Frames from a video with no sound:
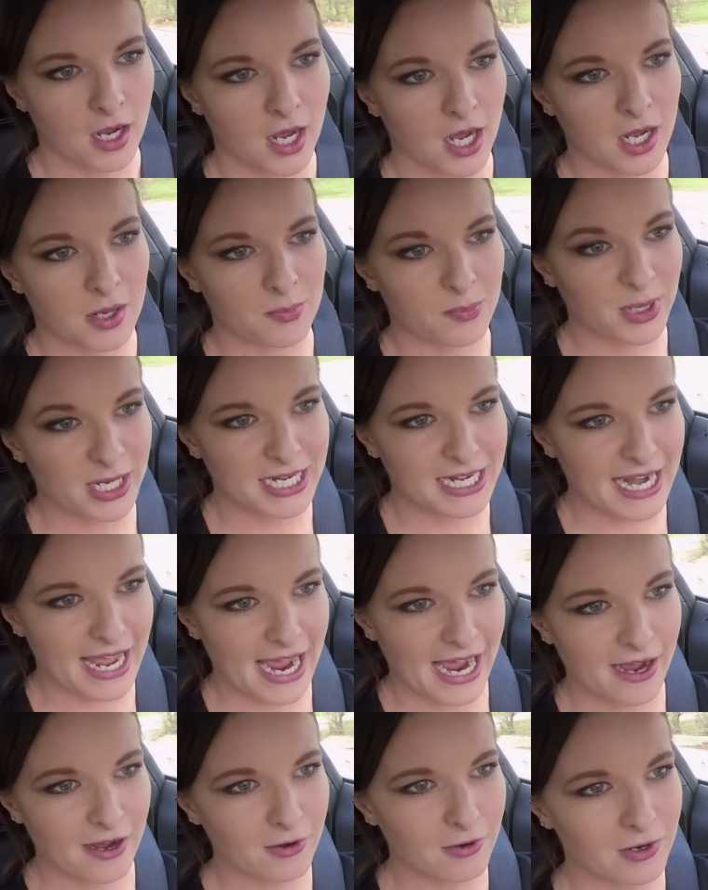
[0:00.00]
Um, but
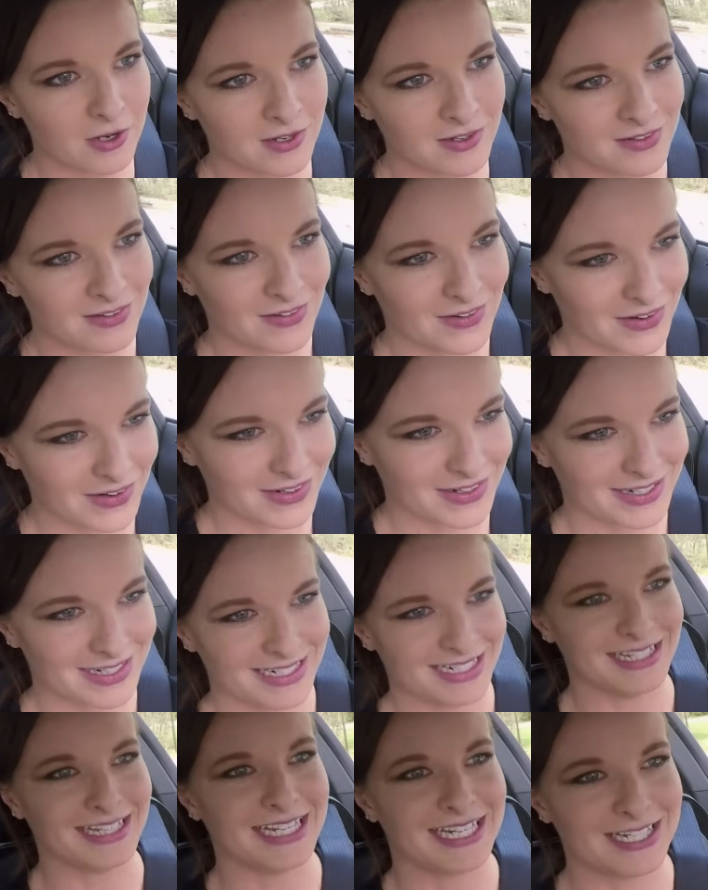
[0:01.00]
now,
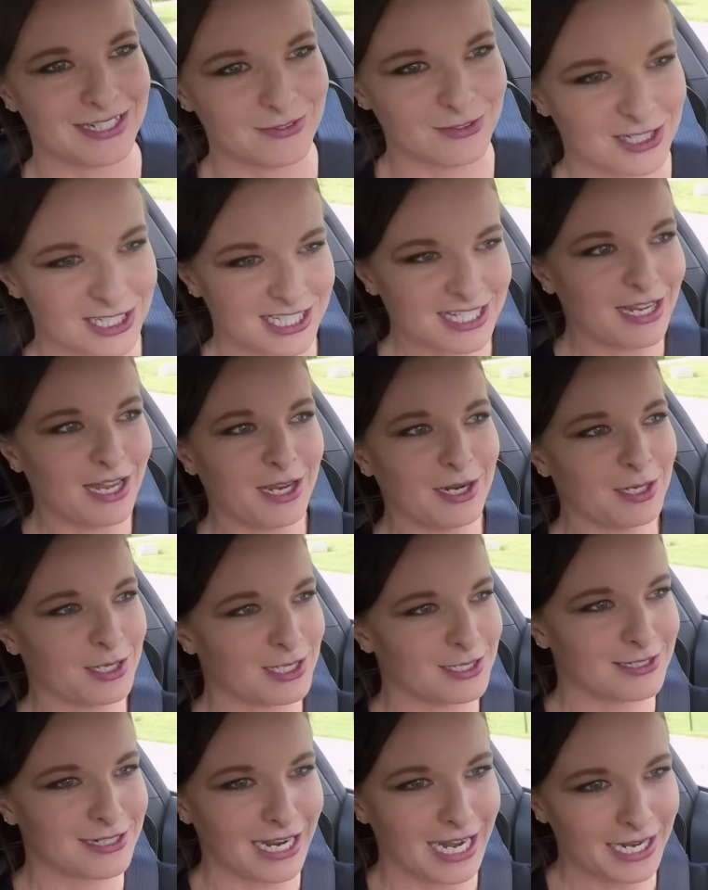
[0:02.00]
like you just kind
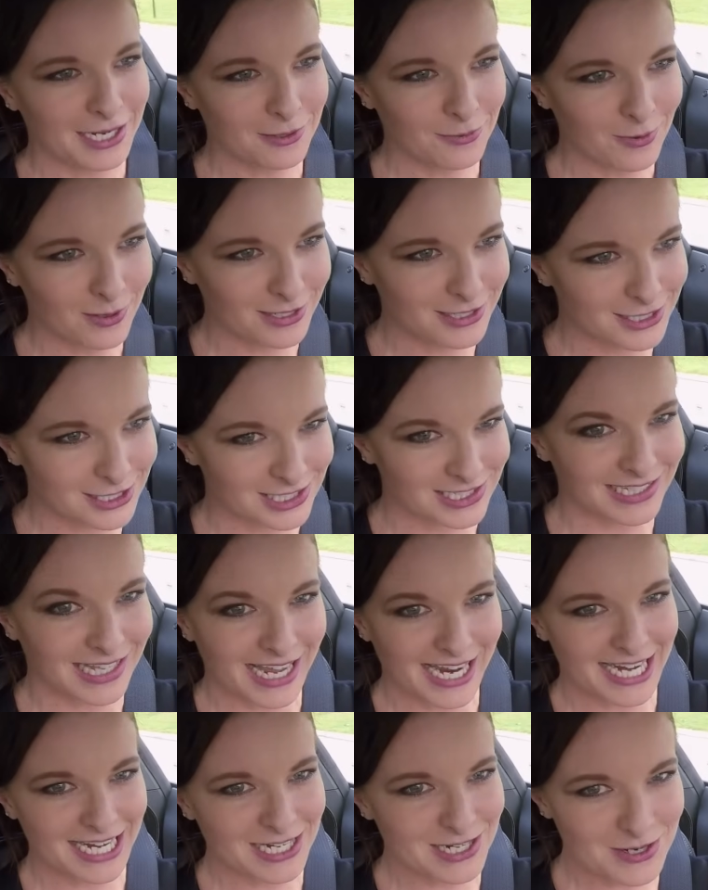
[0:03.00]
of, you kind of want to just
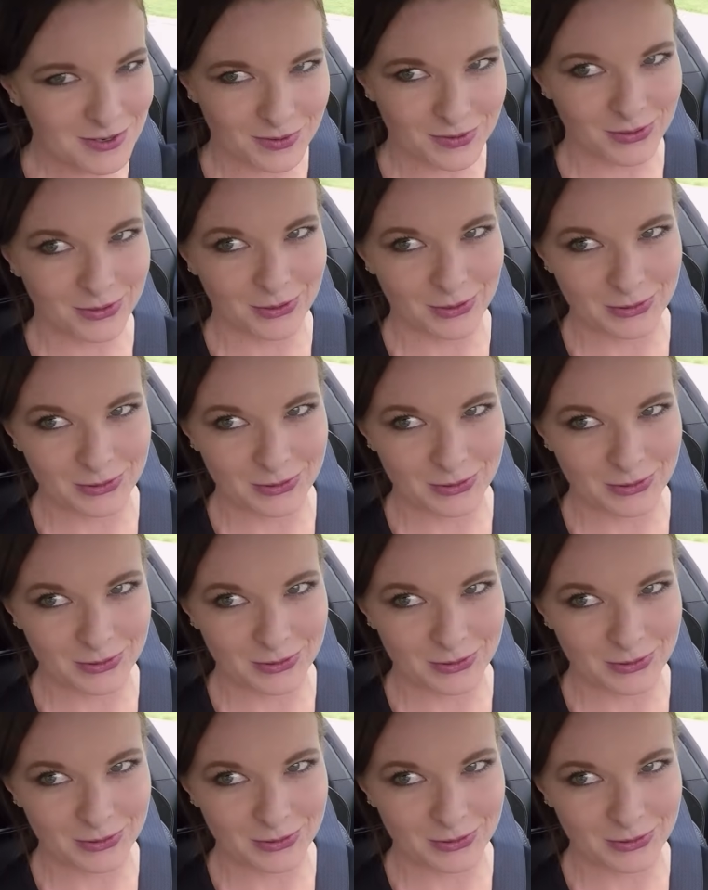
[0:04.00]
lay into it a